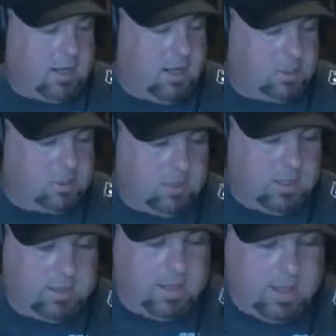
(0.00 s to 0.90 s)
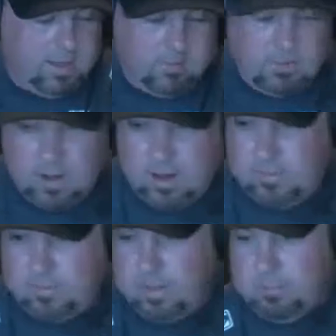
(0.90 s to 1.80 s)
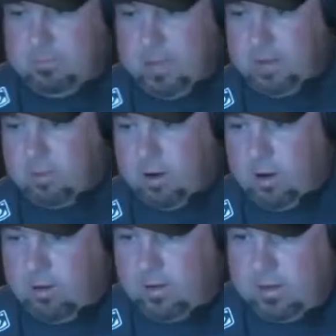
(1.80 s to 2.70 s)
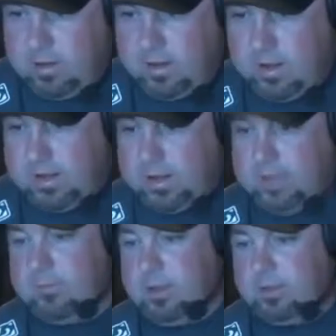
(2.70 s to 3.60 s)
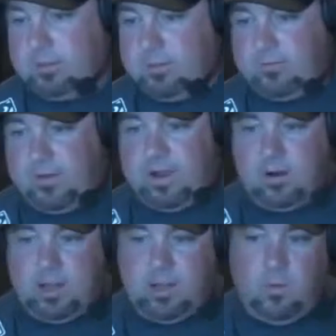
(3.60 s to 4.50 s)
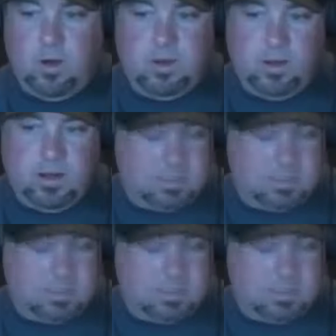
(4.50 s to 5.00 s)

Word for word: Uh, Julian Lane, uh, let me bang, bro. Uh, again from the Ultimate Fighter, he won a,